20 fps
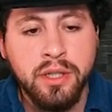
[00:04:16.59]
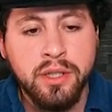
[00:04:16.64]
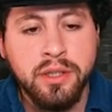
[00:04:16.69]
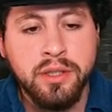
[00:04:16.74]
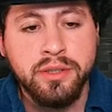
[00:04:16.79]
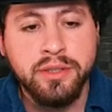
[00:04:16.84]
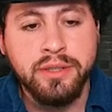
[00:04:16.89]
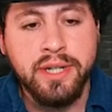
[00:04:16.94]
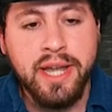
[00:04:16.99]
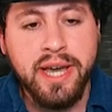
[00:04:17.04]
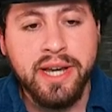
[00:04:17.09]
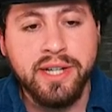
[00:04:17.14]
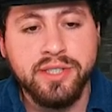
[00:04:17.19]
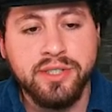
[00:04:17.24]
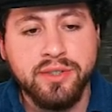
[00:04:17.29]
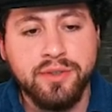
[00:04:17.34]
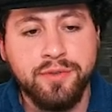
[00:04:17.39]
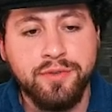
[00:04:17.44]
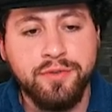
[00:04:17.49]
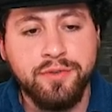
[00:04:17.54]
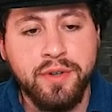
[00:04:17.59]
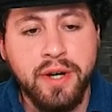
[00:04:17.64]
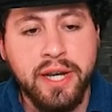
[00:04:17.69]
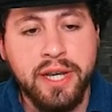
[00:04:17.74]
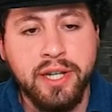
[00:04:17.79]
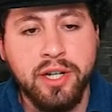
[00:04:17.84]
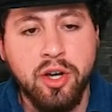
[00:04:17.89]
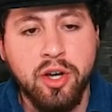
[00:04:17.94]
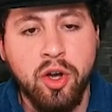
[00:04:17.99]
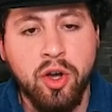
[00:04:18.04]
Next
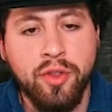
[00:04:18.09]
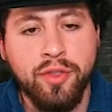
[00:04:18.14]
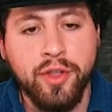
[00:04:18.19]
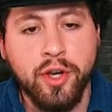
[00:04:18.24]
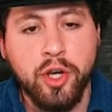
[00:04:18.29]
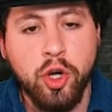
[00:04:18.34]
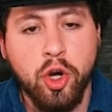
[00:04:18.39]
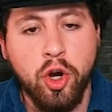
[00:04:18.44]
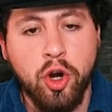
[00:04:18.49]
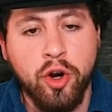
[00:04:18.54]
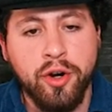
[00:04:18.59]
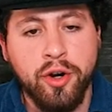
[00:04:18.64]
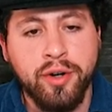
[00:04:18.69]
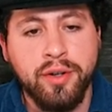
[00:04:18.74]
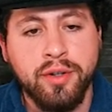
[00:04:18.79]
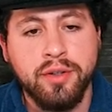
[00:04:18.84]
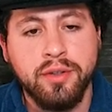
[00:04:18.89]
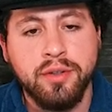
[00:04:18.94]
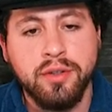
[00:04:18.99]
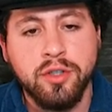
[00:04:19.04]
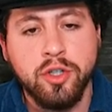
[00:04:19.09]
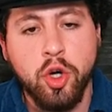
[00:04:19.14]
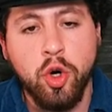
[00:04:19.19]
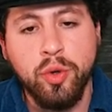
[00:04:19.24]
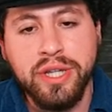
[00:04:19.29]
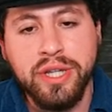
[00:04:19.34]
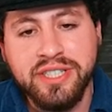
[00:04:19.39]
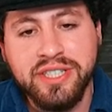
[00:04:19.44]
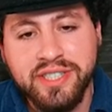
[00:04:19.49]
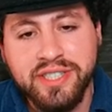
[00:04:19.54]
fight on the card.
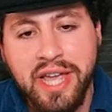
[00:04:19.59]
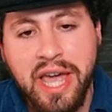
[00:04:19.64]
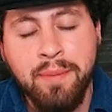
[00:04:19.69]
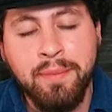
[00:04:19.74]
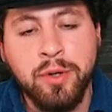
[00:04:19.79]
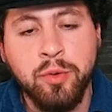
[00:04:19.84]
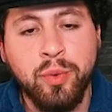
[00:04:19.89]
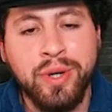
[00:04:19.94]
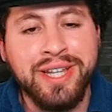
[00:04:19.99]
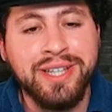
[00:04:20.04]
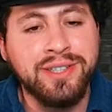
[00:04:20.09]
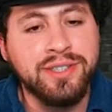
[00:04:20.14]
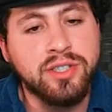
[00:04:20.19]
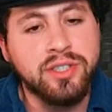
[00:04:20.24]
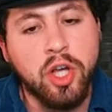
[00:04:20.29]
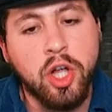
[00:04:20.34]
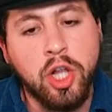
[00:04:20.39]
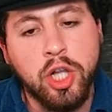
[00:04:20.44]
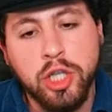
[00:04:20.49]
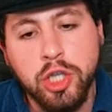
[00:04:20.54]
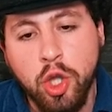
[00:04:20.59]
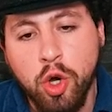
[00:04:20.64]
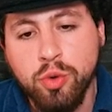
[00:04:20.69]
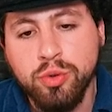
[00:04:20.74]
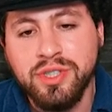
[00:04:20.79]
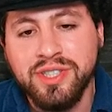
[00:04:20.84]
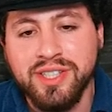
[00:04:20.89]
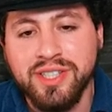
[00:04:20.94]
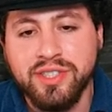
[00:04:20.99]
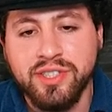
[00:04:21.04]
Cody Stamann wins a
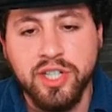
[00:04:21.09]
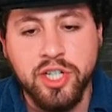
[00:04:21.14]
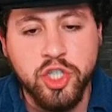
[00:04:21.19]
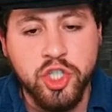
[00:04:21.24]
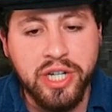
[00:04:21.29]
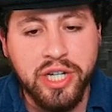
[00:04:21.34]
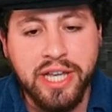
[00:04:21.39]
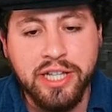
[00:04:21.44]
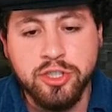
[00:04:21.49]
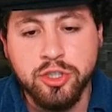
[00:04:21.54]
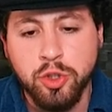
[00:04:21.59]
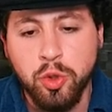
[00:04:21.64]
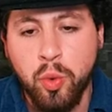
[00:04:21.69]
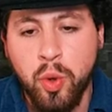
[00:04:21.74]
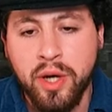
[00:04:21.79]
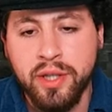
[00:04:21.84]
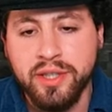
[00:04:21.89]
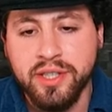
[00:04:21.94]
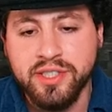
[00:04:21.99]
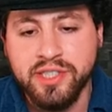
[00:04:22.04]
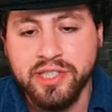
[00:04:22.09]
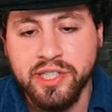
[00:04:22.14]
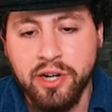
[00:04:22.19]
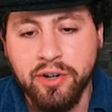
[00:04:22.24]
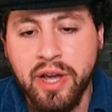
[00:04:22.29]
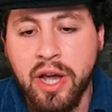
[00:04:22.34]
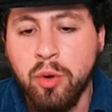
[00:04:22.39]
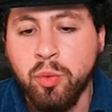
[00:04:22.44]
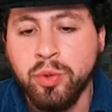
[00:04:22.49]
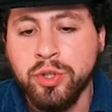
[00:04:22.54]
close decision against Luan Lacerda.
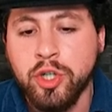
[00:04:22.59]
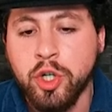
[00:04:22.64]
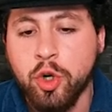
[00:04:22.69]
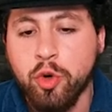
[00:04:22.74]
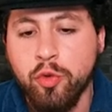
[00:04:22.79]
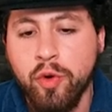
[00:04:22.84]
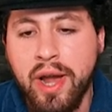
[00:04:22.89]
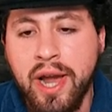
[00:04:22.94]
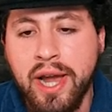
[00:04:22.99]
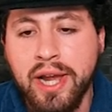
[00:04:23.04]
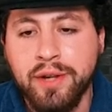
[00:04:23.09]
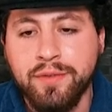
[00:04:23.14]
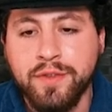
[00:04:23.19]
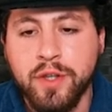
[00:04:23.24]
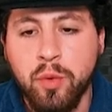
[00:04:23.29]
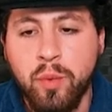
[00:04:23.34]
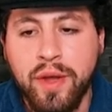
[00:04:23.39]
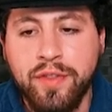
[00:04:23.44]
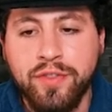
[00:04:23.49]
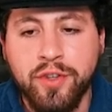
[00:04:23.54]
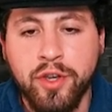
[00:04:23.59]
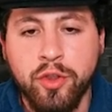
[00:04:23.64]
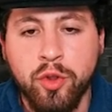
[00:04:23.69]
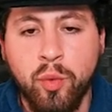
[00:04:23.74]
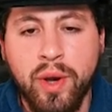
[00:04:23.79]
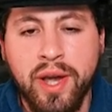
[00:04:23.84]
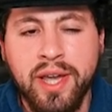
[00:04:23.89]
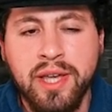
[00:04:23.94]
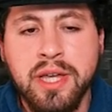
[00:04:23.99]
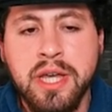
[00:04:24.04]
I wouldn't have cried if they went the other
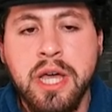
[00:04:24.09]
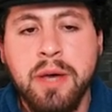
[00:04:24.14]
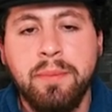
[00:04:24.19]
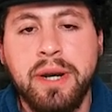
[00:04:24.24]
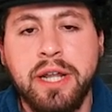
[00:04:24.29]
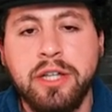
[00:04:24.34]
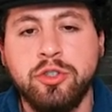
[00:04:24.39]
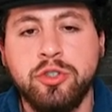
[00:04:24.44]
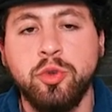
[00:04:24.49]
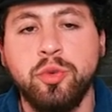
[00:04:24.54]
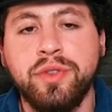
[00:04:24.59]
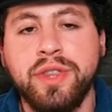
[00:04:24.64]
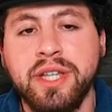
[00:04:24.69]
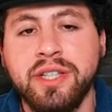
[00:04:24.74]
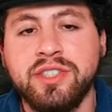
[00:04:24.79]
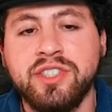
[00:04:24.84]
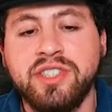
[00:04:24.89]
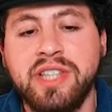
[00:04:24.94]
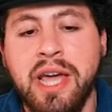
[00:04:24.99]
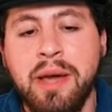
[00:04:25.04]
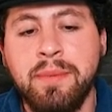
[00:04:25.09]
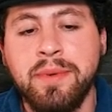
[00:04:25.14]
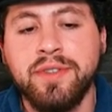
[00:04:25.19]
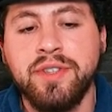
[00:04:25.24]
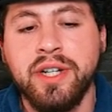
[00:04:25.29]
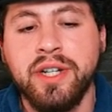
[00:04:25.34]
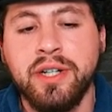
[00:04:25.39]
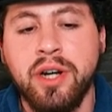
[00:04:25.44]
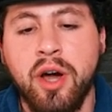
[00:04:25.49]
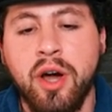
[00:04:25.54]
way, but I do think Stamann
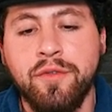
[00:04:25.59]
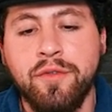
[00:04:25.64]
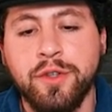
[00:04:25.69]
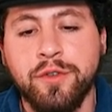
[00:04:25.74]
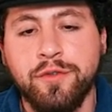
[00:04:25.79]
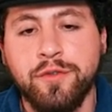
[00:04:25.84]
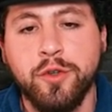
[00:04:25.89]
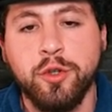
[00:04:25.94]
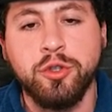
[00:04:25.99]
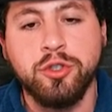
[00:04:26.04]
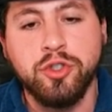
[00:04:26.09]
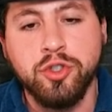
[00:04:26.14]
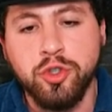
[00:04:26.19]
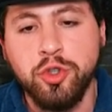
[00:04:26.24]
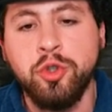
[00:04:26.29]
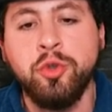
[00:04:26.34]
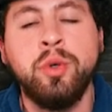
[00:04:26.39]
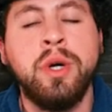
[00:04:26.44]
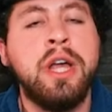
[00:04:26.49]
did enough in the first two.